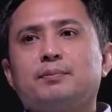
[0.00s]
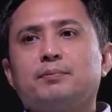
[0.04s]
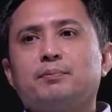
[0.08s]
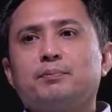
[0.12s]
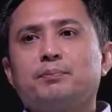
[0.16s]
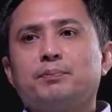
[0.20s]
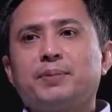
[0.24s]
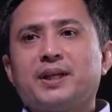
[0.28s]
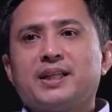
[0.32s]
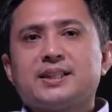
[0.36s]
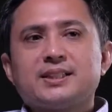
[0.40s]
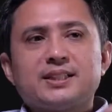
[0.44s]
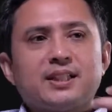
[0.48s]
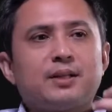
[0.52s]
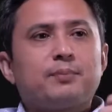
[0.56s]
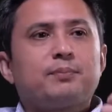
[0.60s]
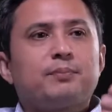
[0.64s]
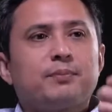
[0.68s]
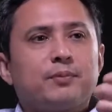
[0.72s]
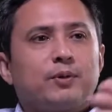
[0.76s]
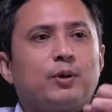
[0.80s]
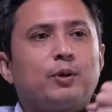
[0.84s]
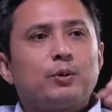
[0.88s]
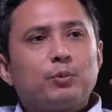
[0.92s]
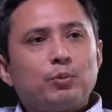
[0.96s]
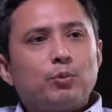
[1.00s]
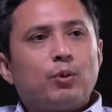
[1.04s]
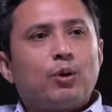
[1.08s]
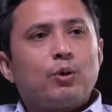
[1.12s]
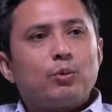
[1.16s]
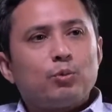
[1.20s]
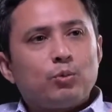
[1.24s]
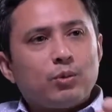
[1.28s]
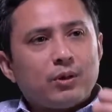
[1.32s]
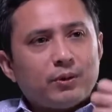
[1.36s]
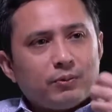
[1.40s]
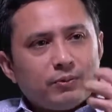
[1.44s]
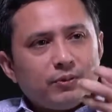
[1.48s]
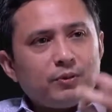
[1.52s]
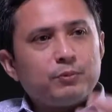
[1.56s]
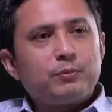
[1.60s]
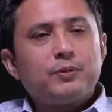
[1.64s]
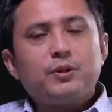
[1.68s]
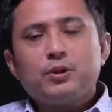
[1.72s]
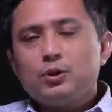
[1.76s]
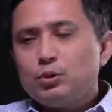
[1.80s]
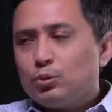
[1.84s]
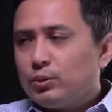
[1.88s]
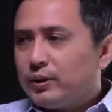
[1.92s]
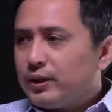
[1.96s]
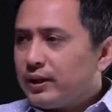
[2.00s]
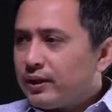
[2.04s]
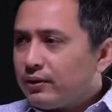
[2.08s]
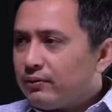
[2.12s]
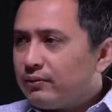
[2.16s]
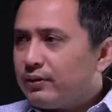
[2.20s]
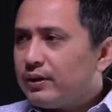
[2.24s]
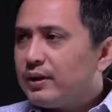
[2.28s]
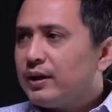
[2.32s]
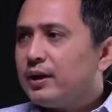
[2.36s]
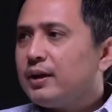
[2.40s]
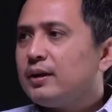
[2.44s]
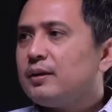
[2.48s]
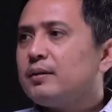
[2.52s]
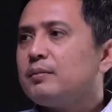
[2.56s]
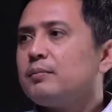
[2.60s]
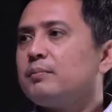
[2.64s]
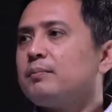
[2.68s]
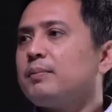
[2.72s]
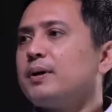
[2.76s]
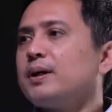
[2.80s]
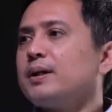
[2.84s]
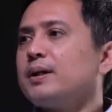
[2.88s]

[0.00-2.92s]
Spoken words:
picks up on what we've been doing every day. But